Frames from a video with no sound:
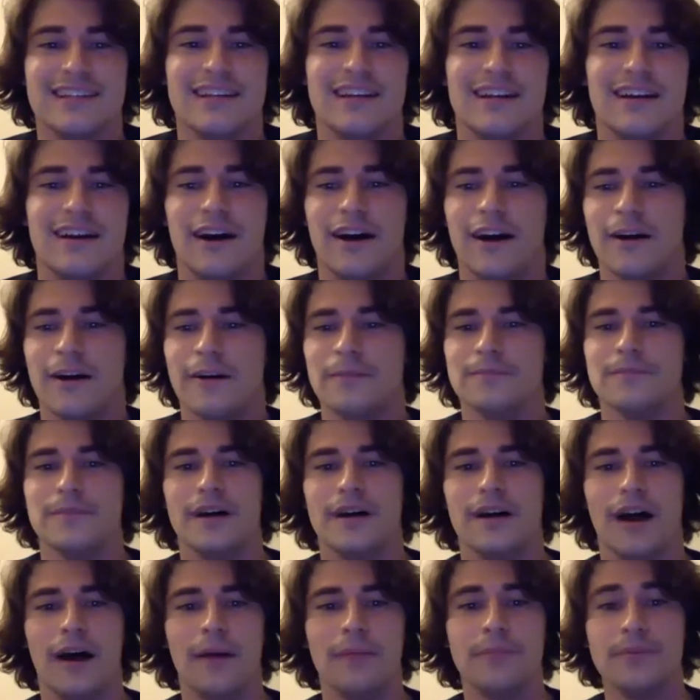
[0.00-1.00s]

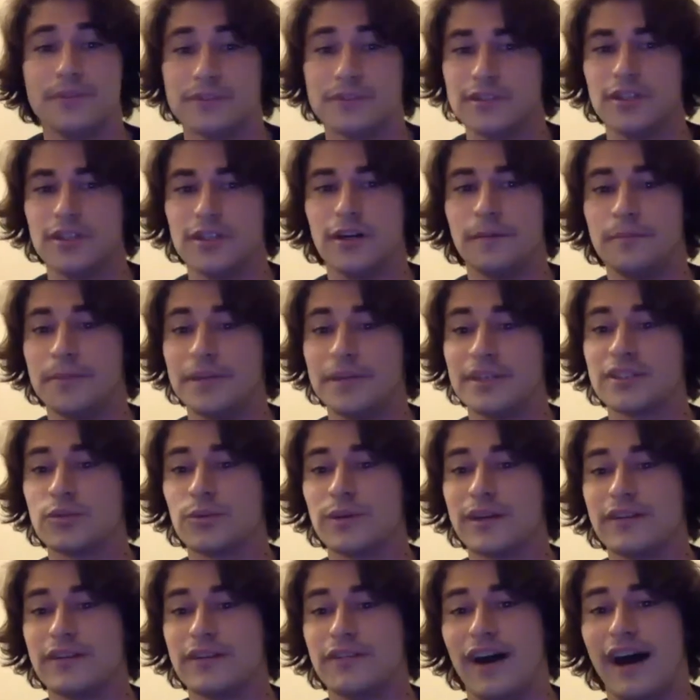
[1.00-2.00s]
up to pick
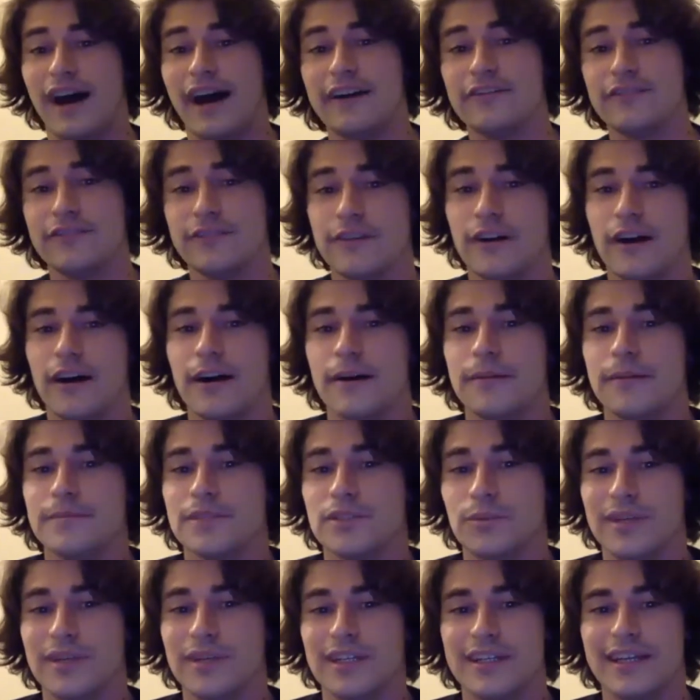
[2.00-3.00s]
25,
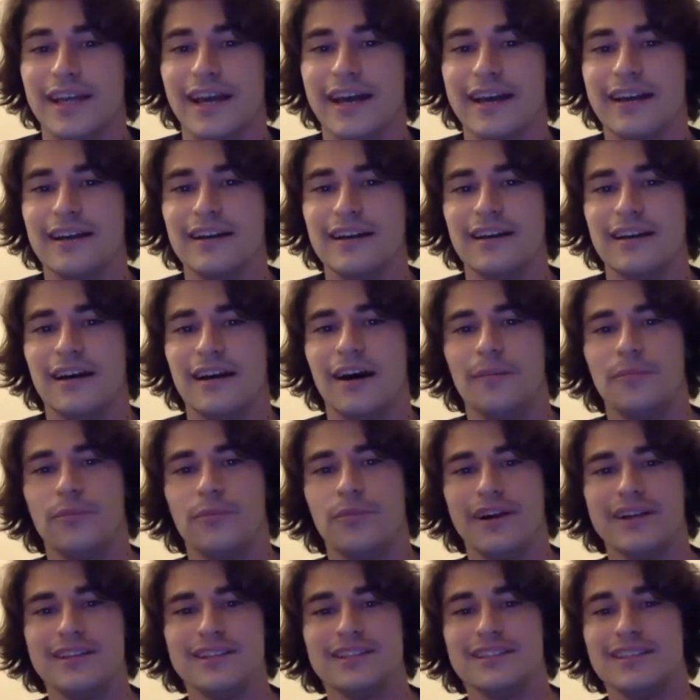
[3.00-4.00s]
so we could get
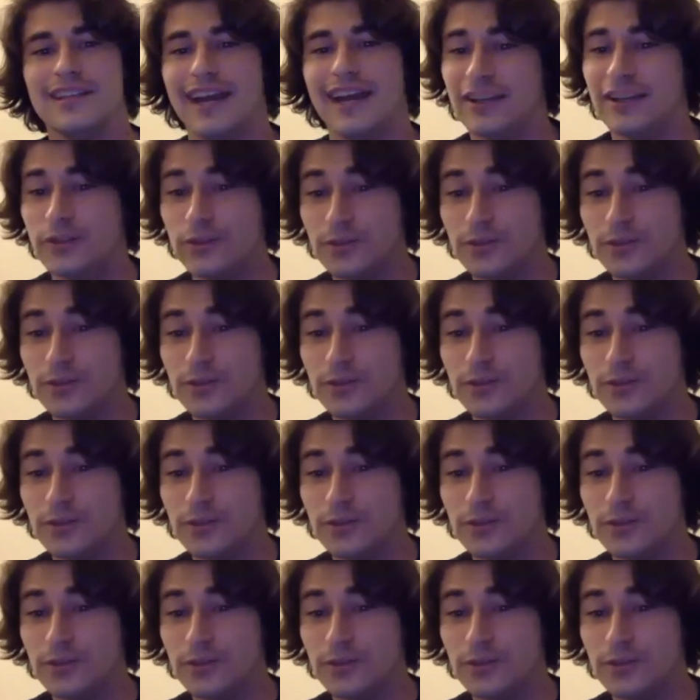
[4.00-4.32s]
Brandon Ayuk,